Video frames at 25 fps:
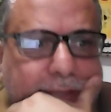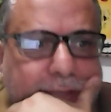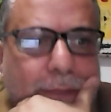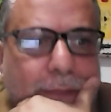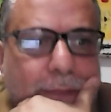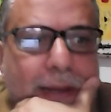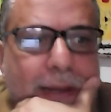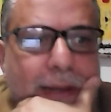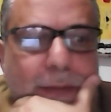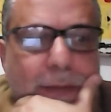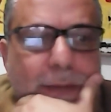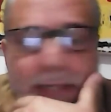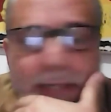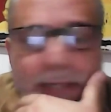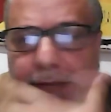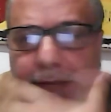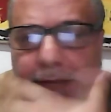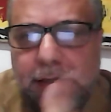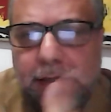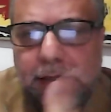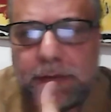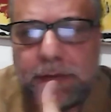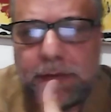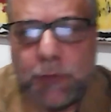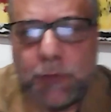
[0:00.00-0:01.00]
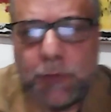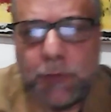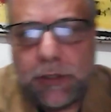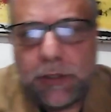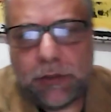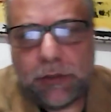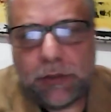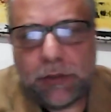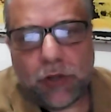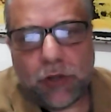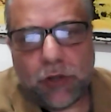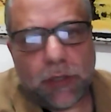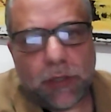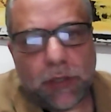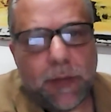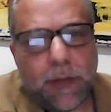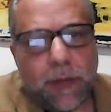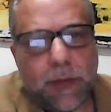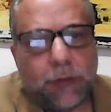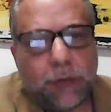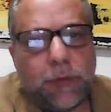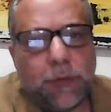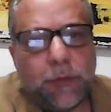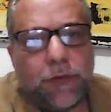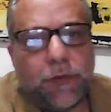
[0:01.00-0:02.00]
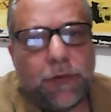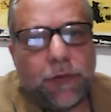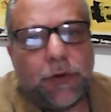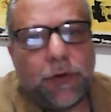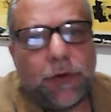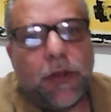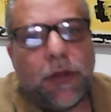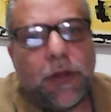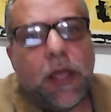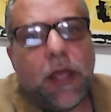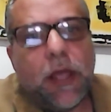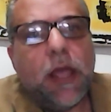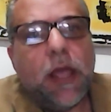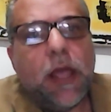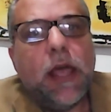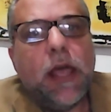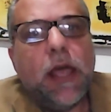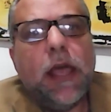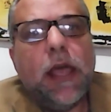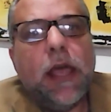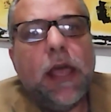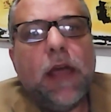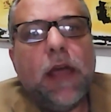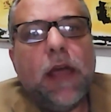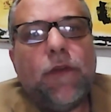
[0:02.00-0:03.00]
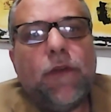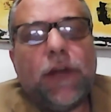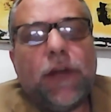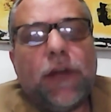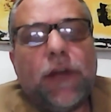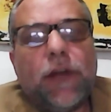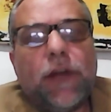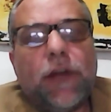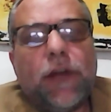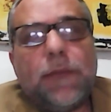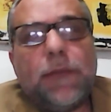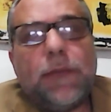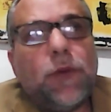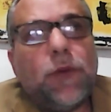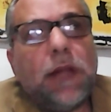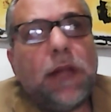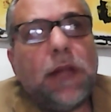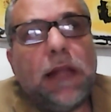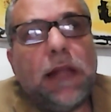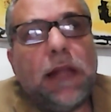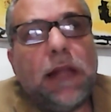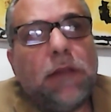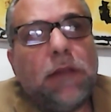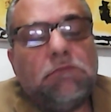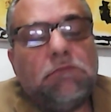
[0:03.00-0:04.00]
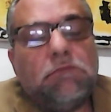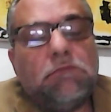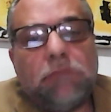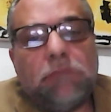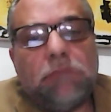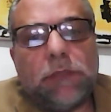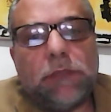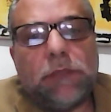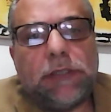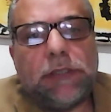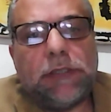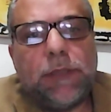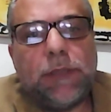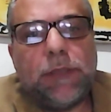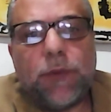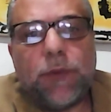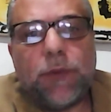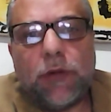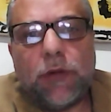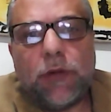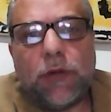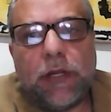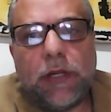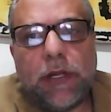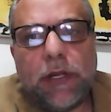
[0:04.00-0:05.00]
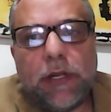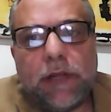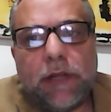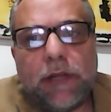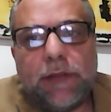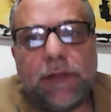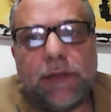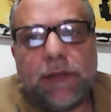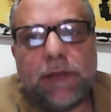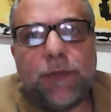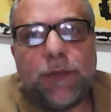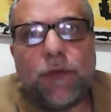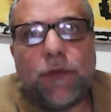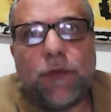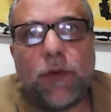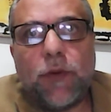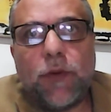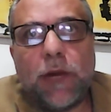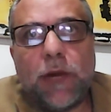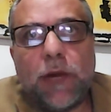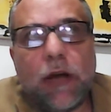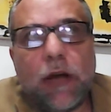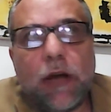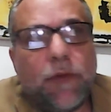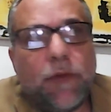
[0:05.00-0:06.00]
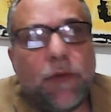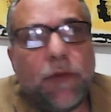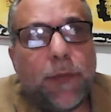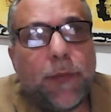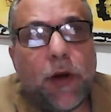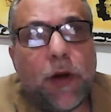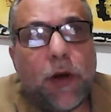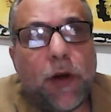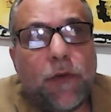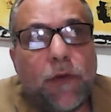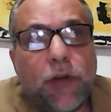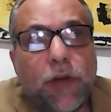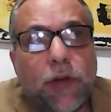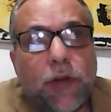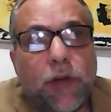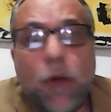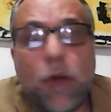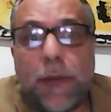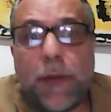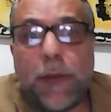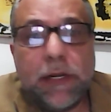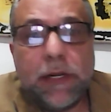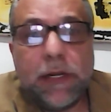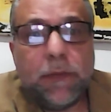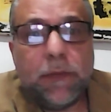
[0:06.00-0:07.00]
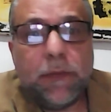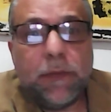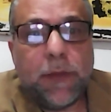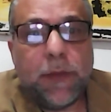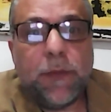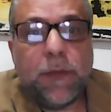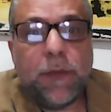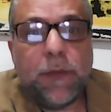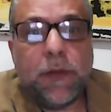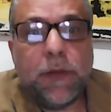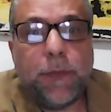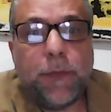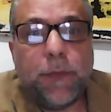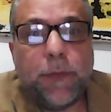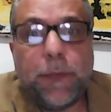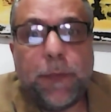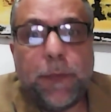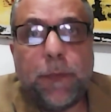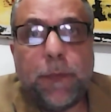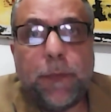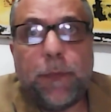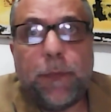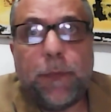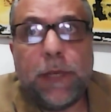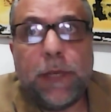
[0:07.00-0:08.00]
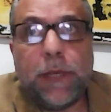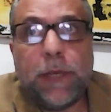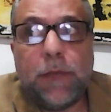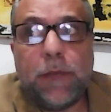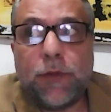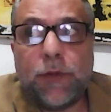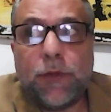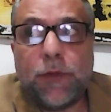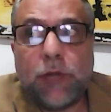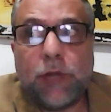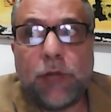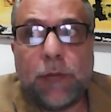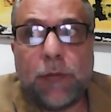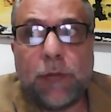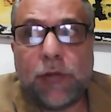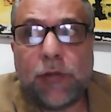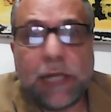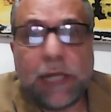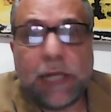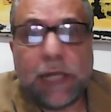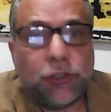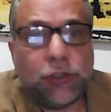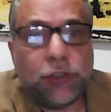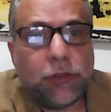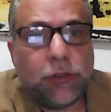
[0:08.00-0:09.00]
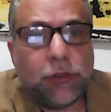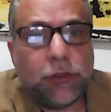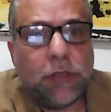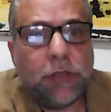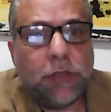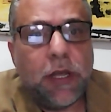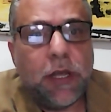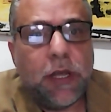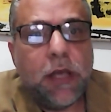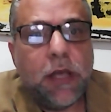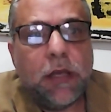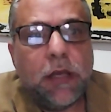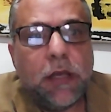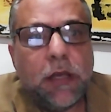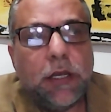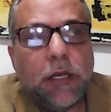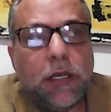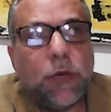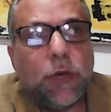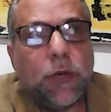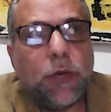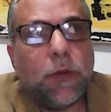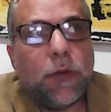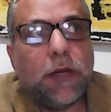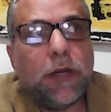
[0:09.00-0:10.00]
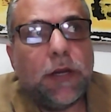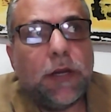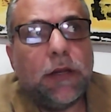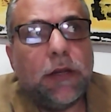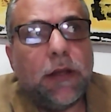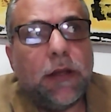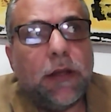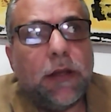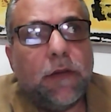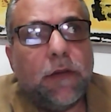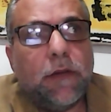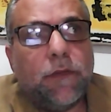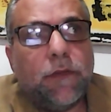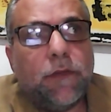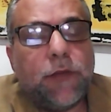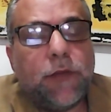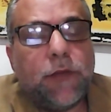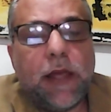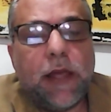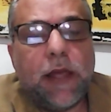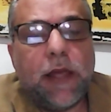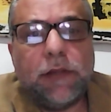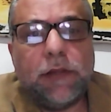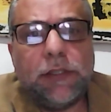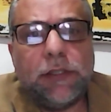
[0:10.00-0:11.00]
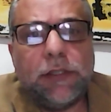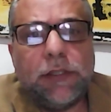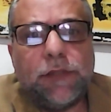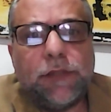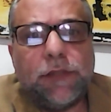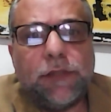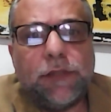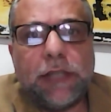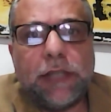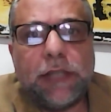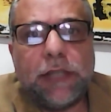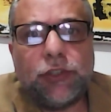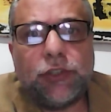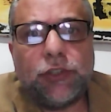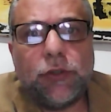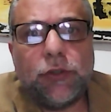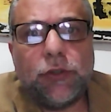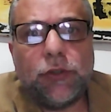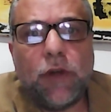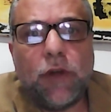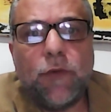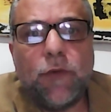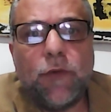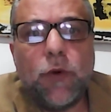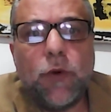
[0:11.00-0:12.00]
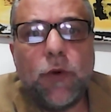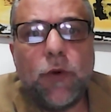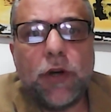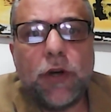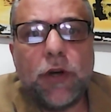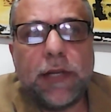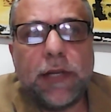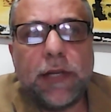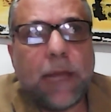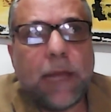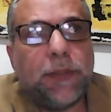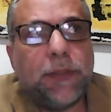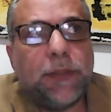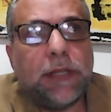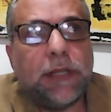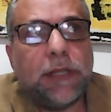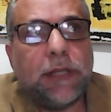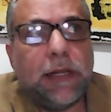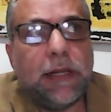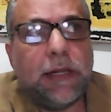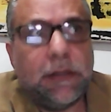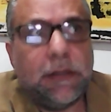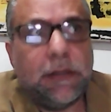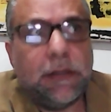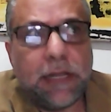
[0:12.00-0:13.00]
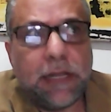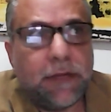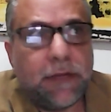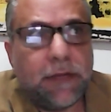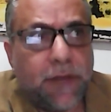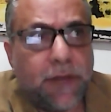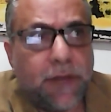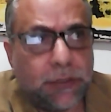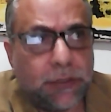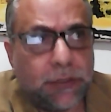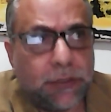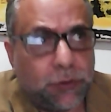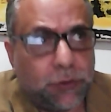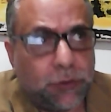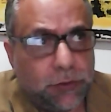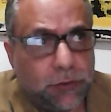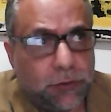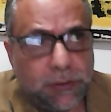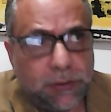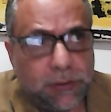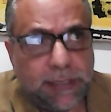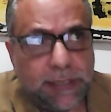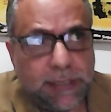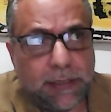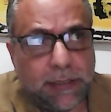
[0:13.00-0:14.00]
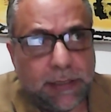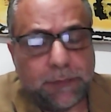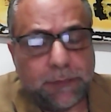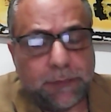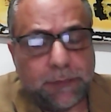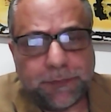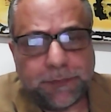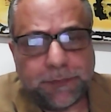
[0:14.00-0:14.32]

elements that we talked about before. For example, a simple formula of a company may be P production equal is function of work, capital, and other factors, etc.